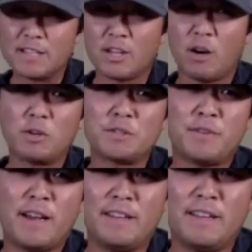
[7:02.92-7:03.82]
always
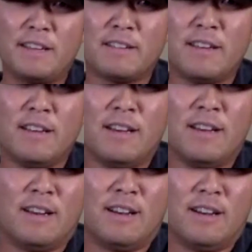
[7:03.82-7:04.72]
finding
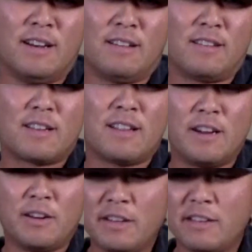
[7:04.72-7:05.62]
the
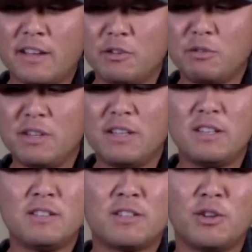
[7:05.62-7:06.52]
clarity that you
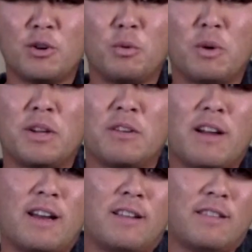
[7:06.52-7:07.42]
need to know where you're
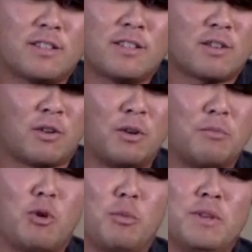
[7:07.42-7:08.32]
at this current
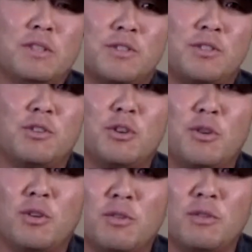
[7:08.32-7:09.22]
moment, so you
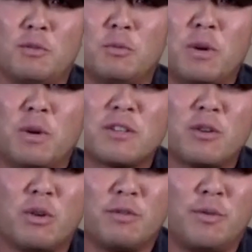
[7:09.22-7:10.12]
know when you're
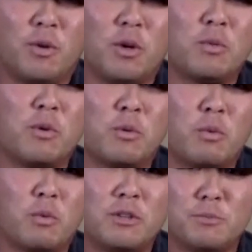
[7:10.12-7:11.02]
going forward or
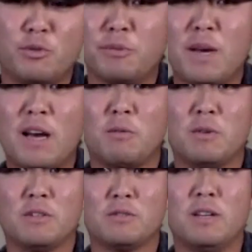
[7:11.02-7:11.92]
when you're moving
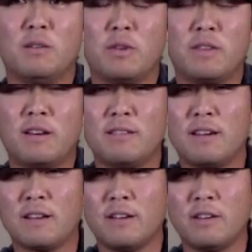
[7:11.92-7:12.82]
backward, right? Without
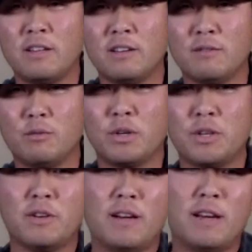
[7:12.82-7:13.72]
that clarity of where
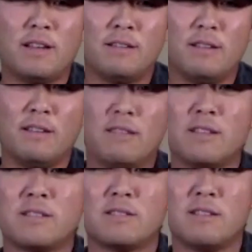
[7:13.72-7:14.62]
you're at in
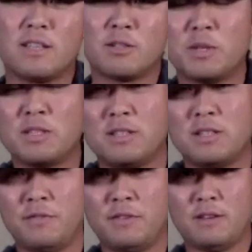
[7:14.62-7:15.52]
this like
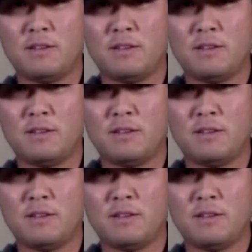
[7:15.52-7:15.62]
specific